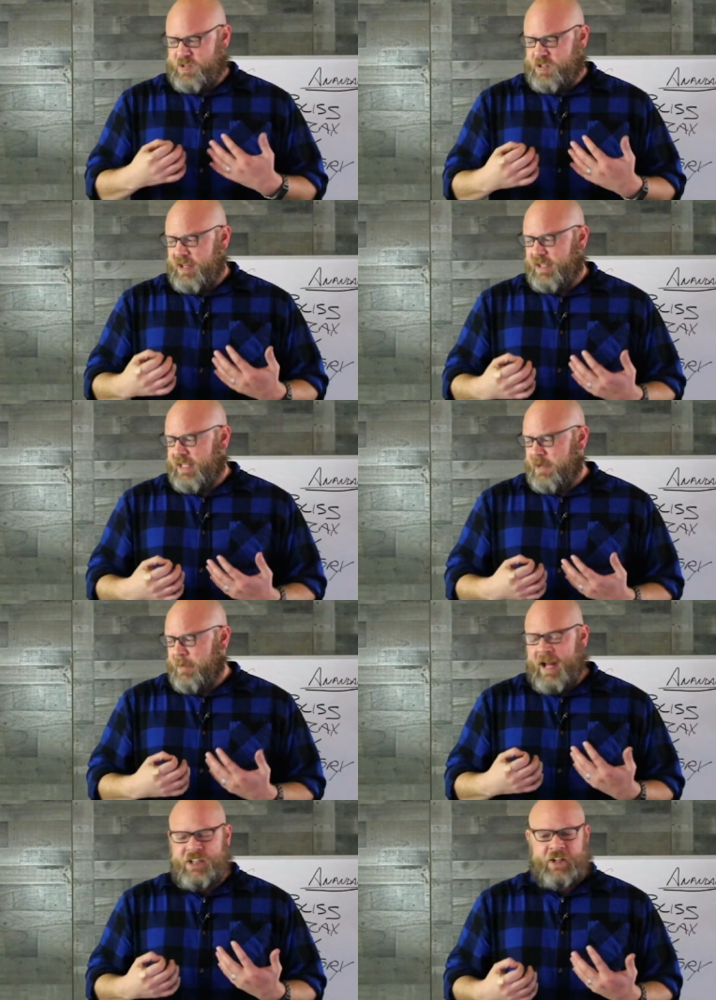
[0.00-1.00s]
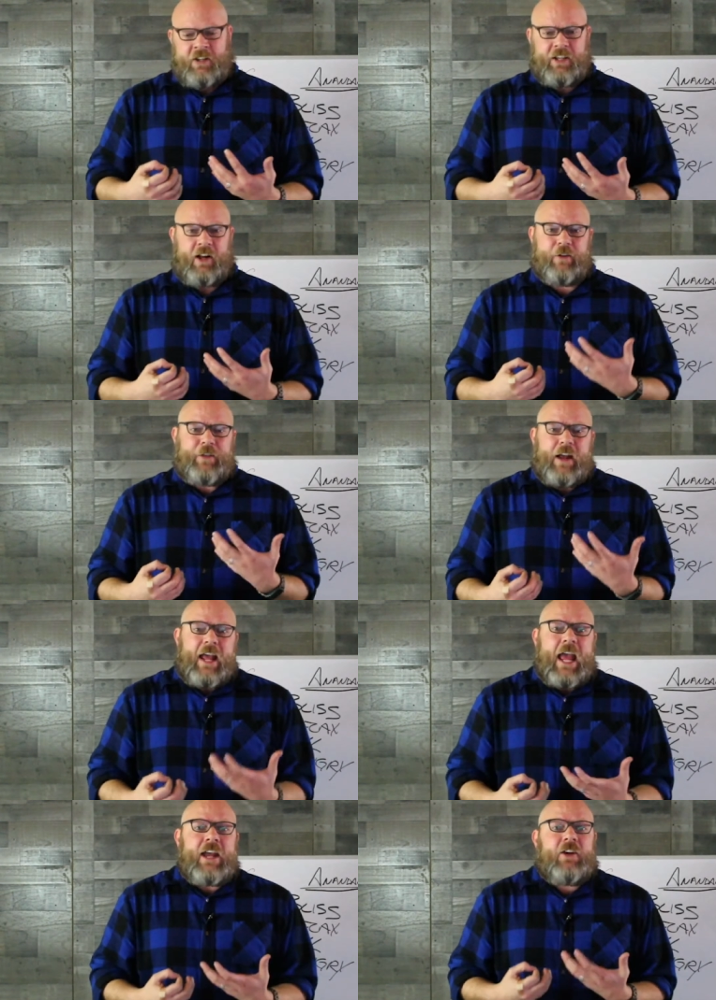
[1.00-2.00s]
suddenly and magically, all of that
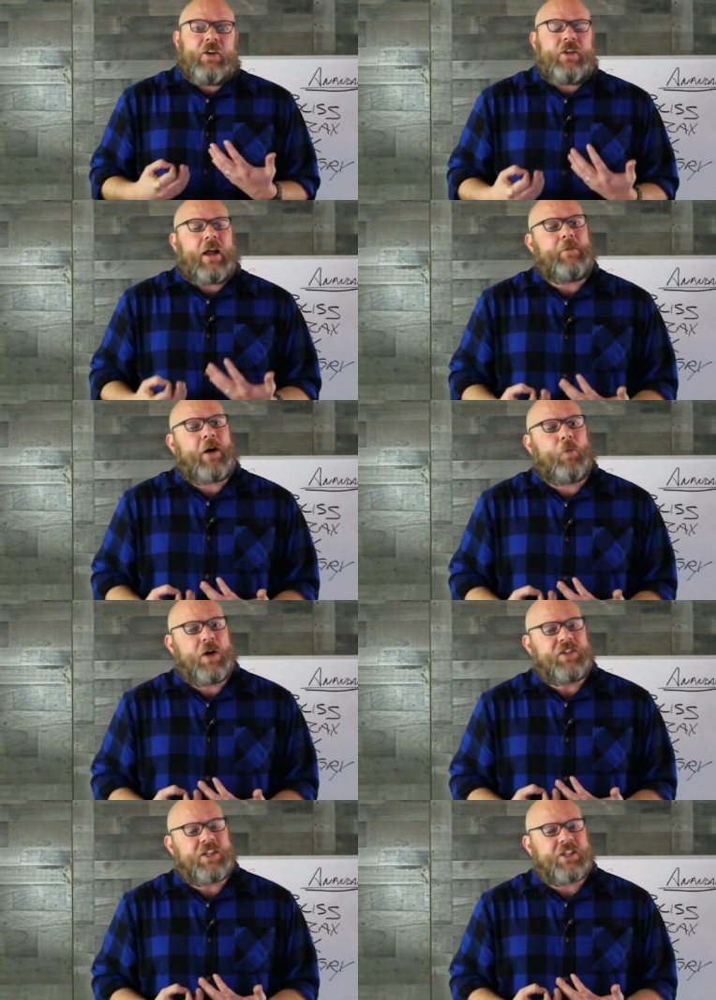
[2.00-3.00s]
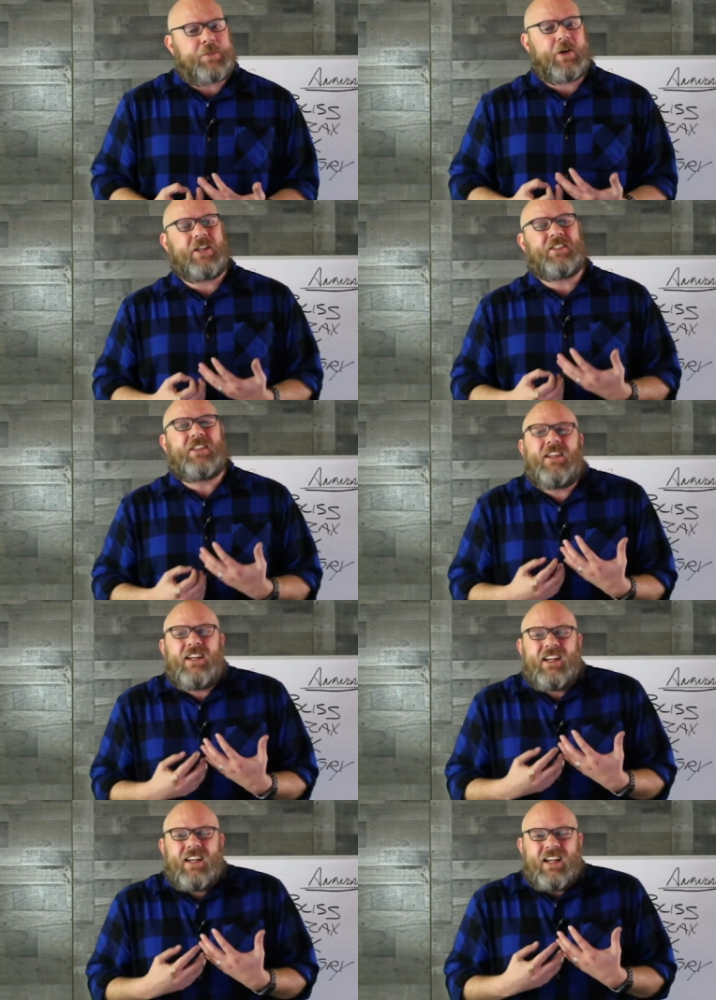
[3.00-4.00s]
anger that I was experiencing,
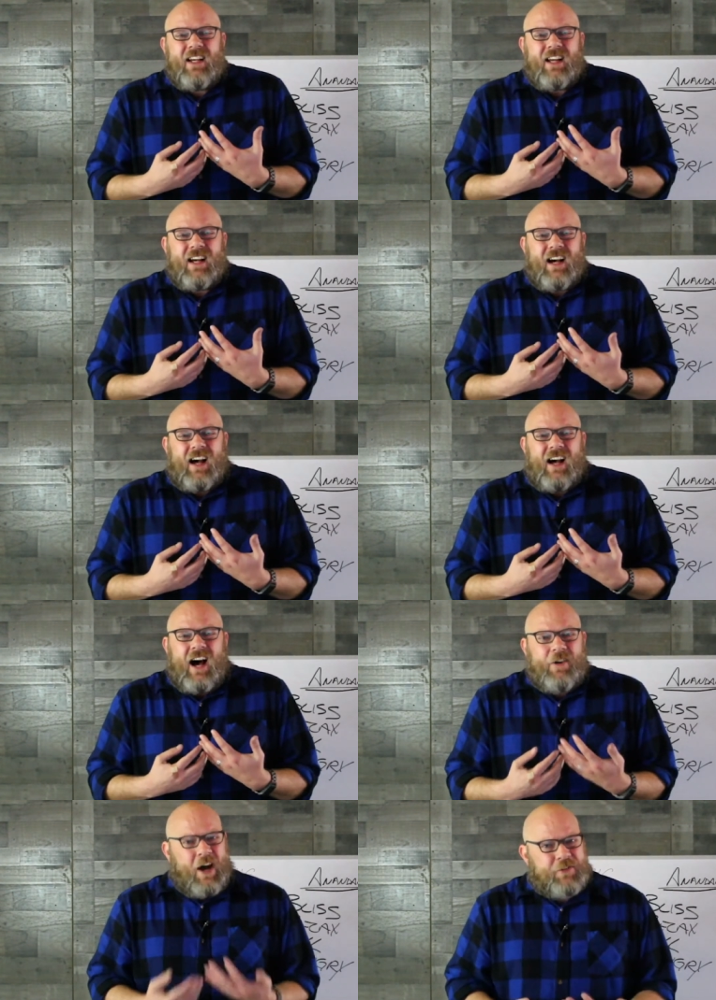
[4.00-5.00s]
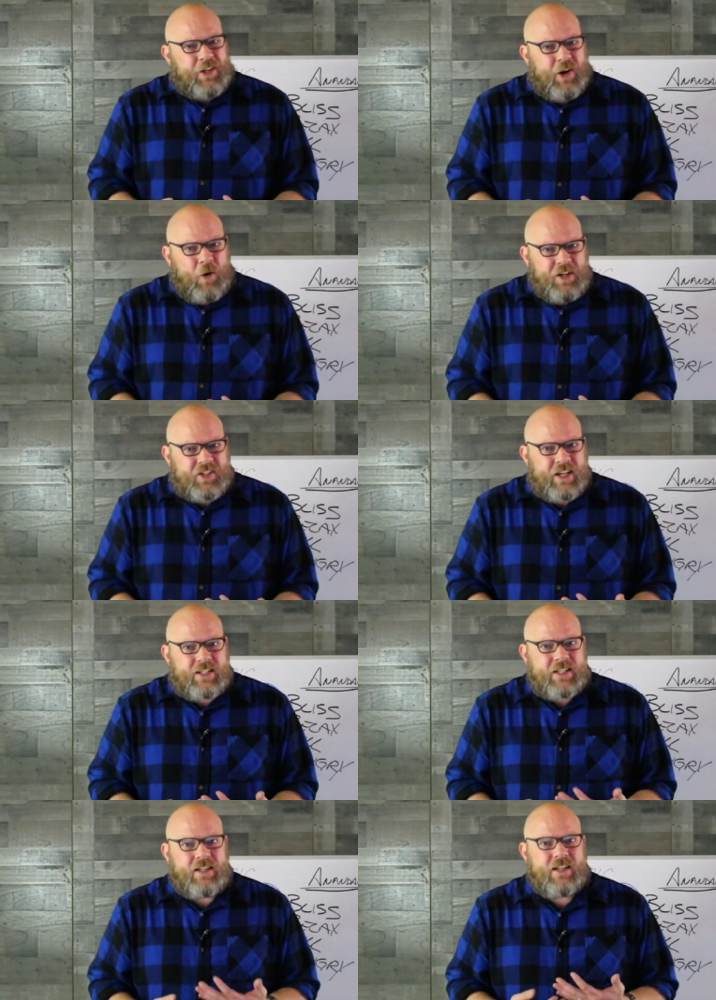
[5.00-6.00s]
I don't have to notice
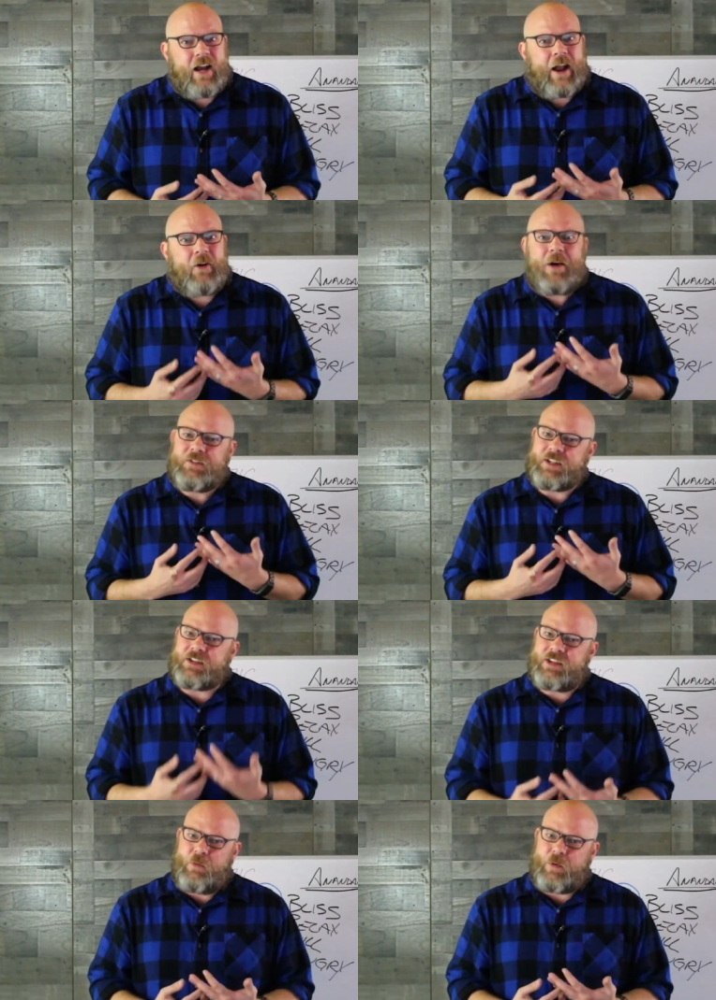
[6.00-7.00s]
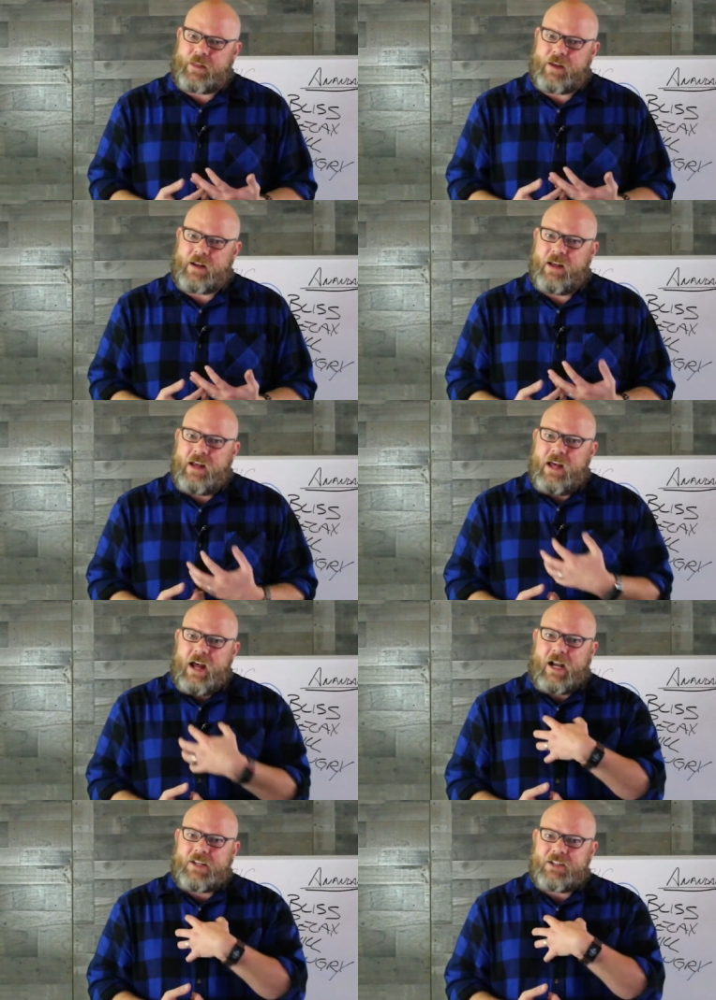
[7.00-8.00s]
it. And I don't have to sit with it.
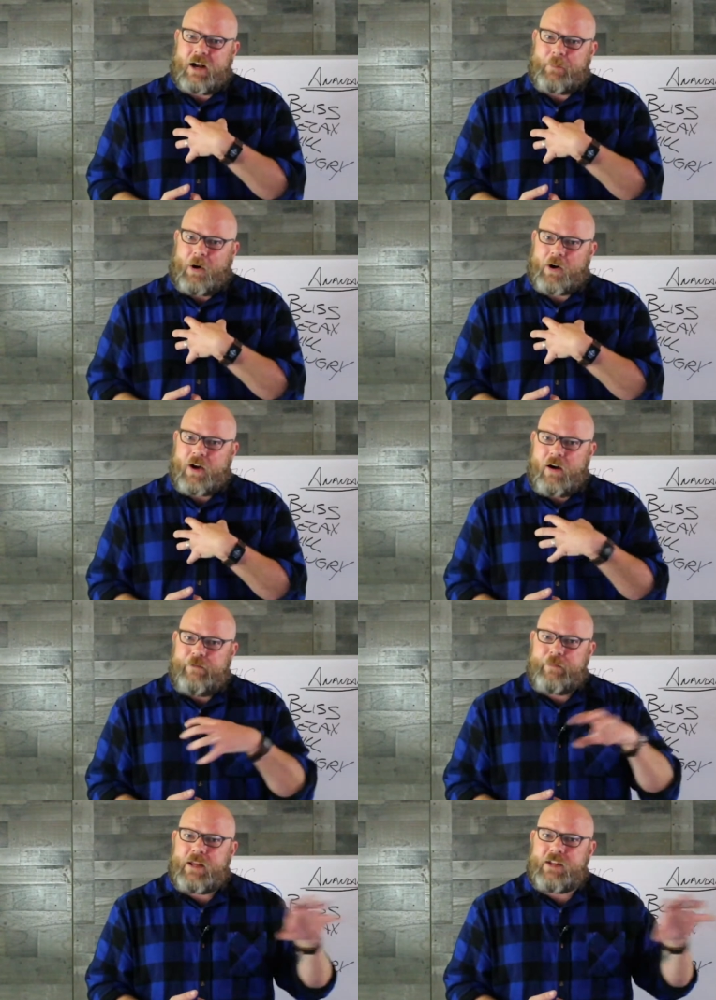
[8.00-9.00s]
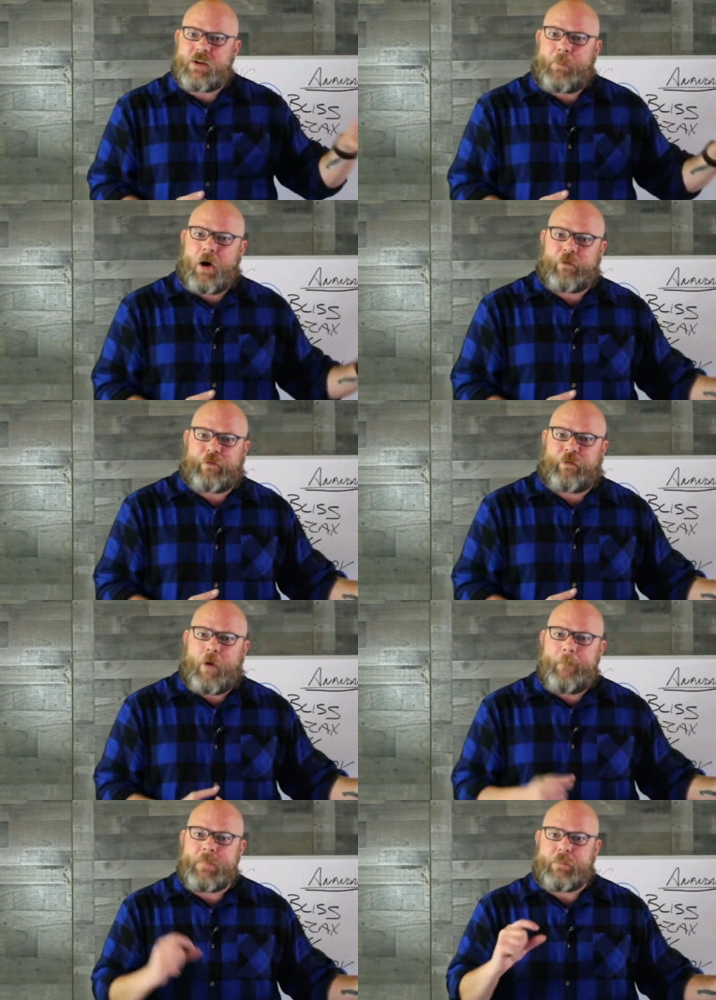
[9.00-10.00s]
And it's not a part of me, it's a part
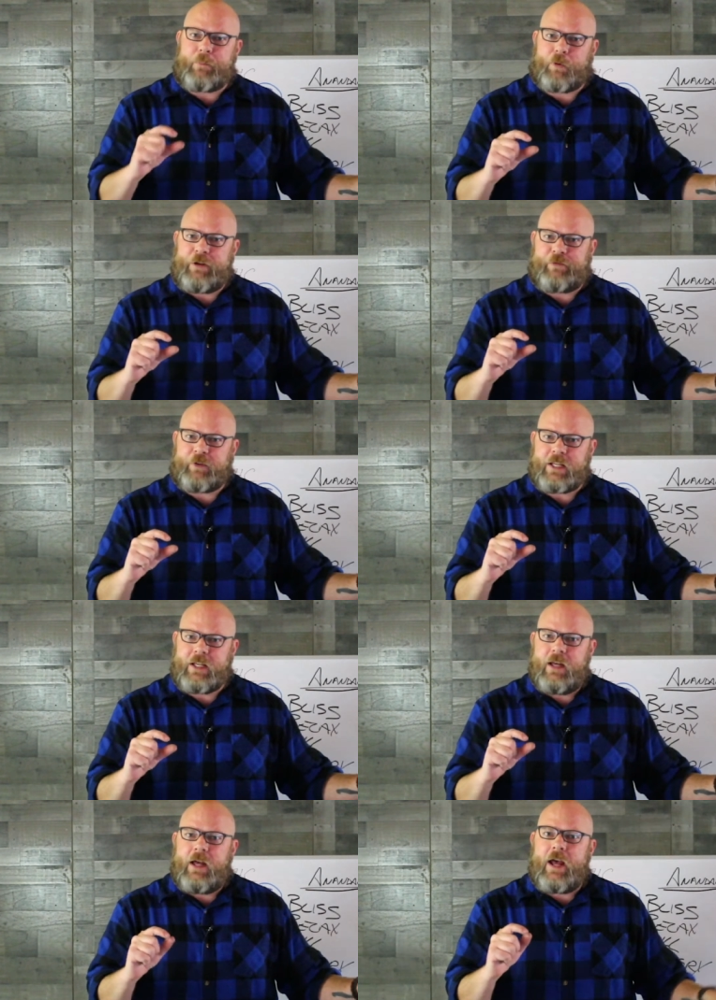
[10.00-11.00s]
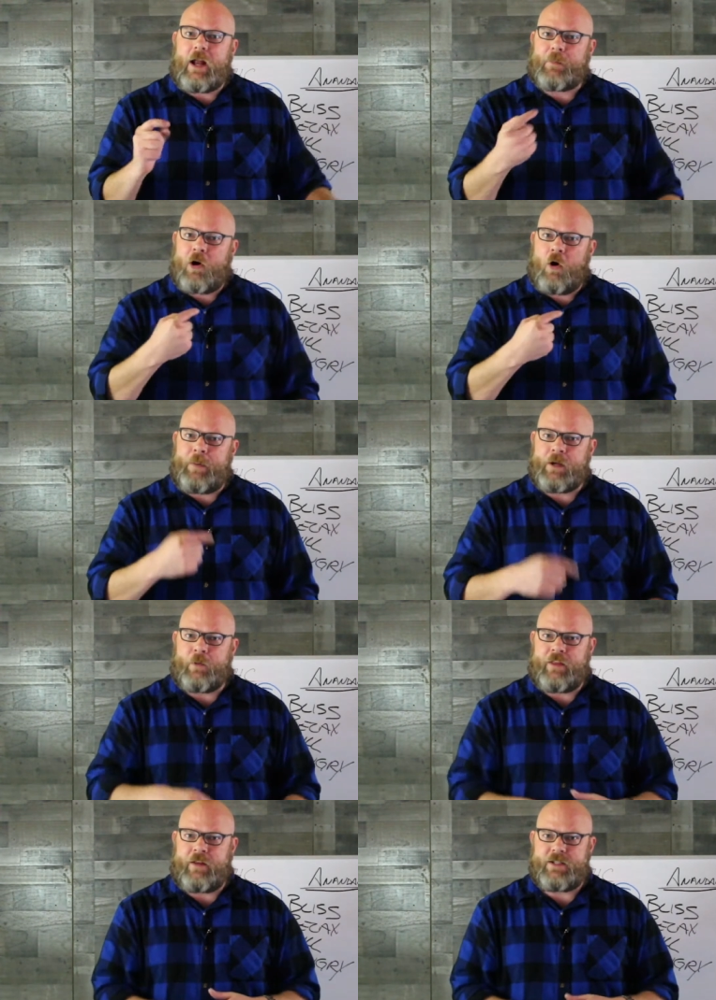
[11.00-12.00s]
from me briefly. And I'm coping
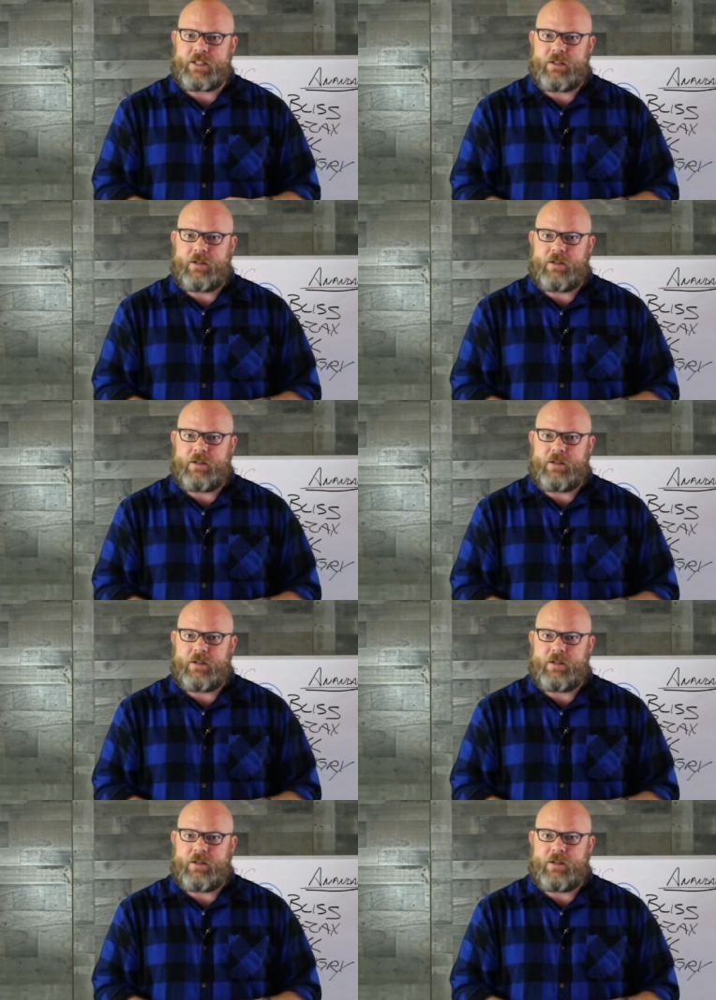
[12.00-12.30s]
with it.